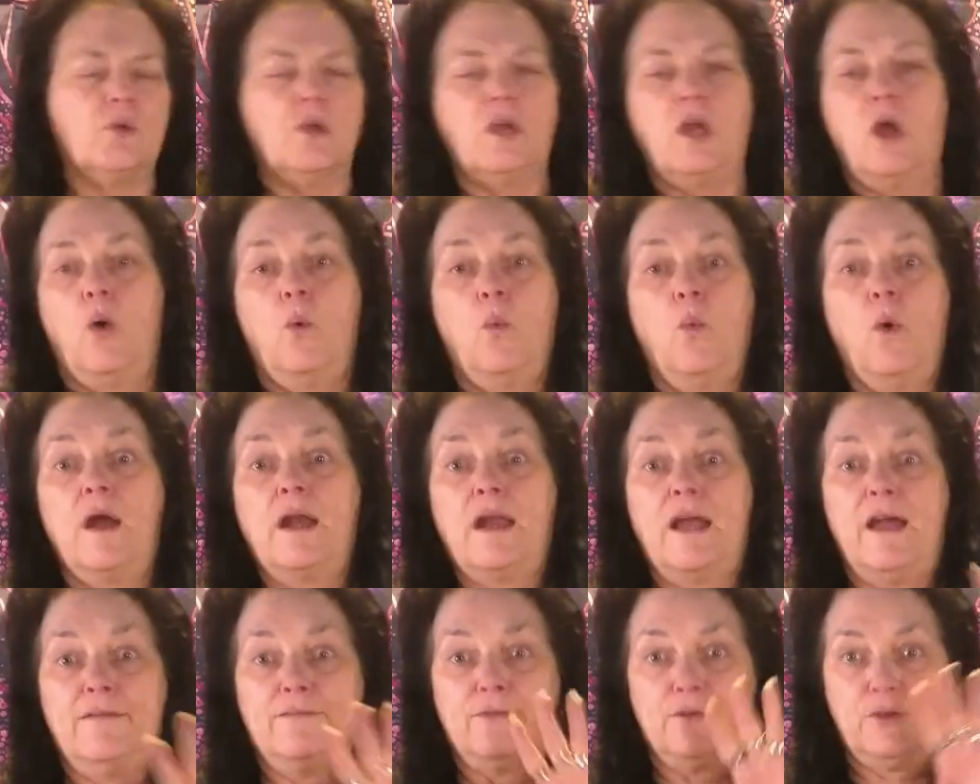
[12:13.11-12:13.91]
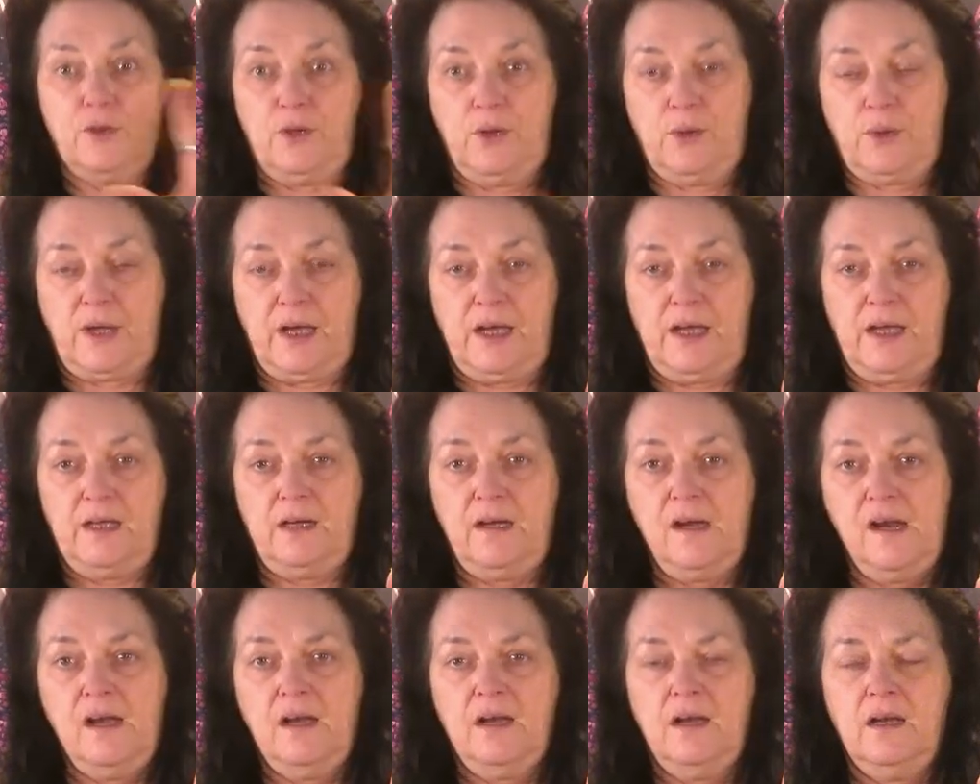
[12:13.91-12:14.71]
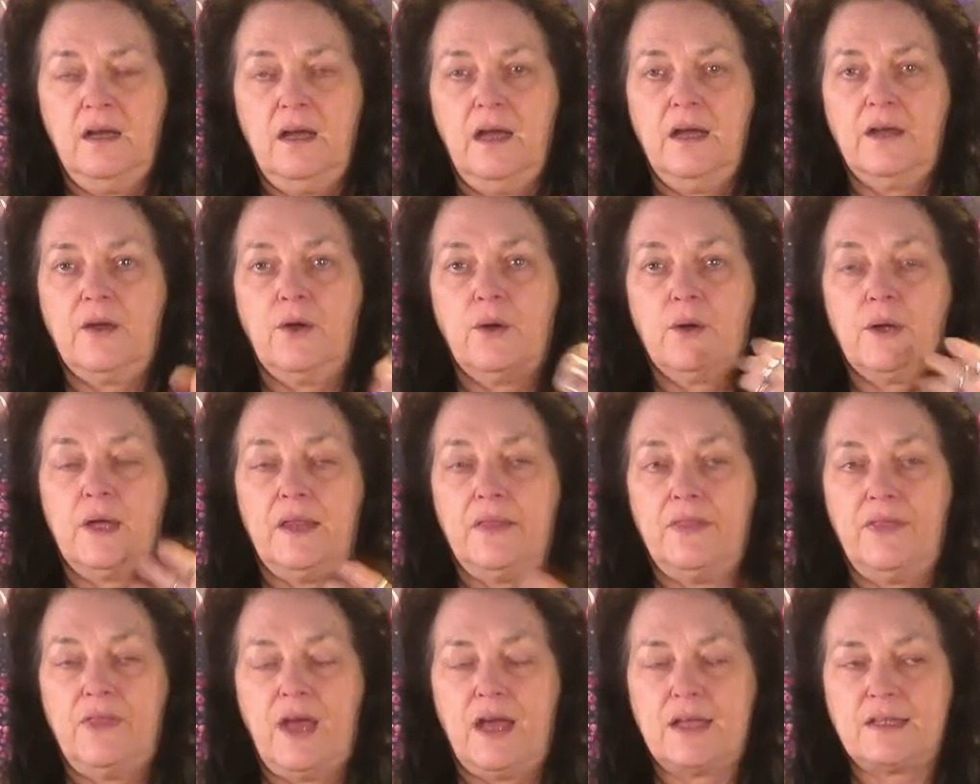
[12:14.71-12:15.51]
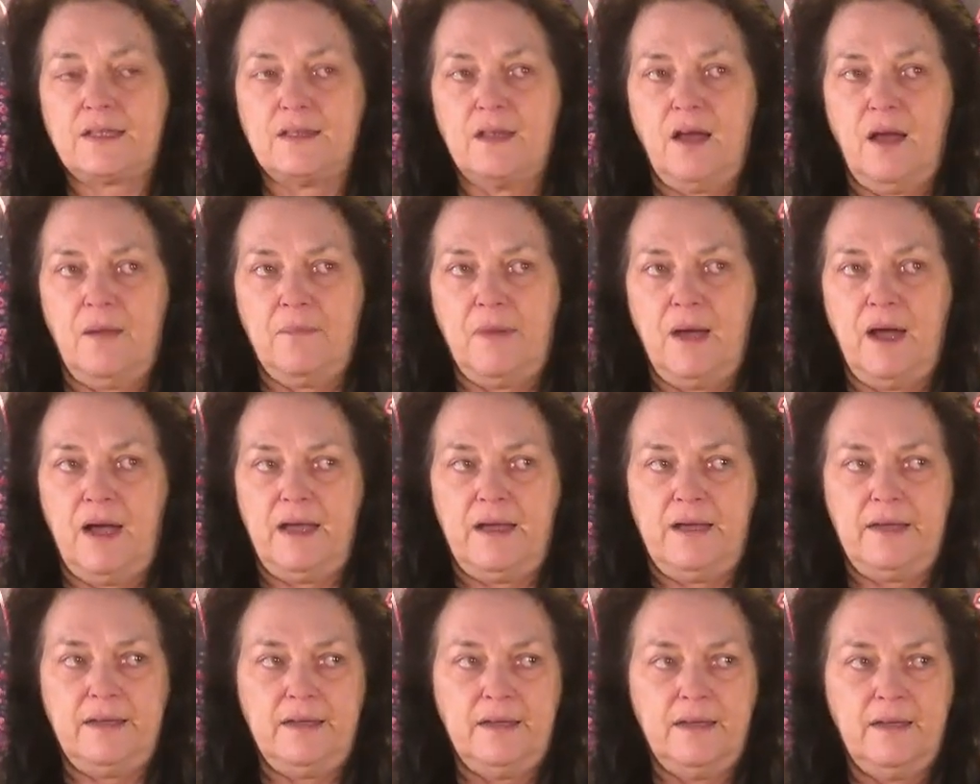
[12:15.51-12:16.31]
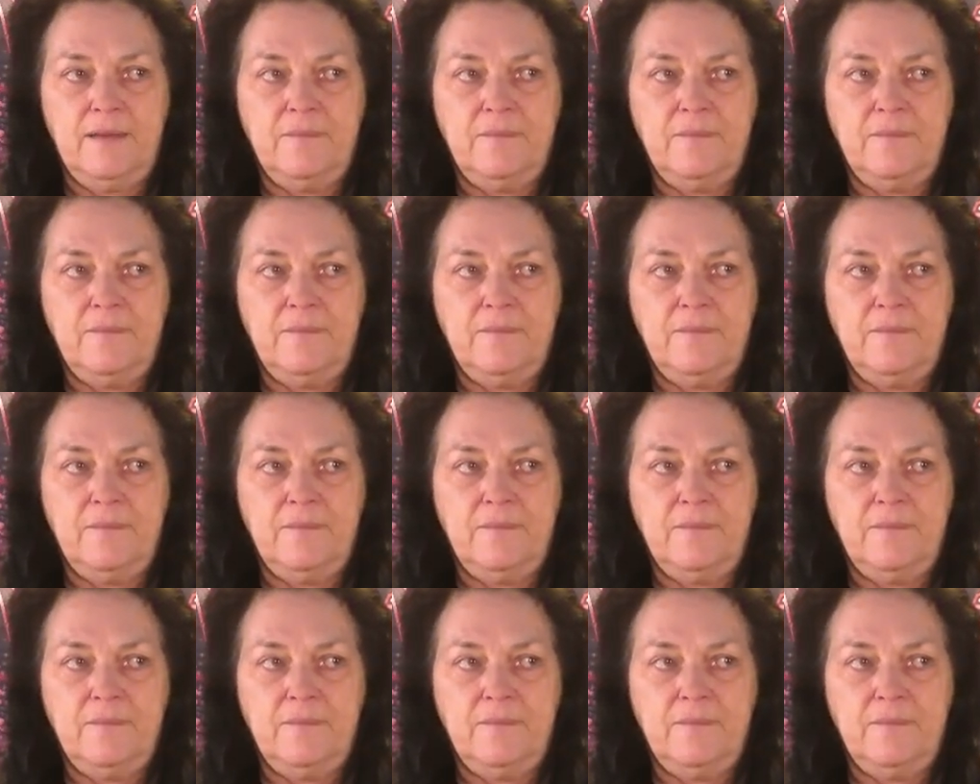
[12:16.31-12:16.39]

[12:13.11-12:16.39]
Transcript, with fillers: you know, whatever, okay? And go, okay, that's not mine.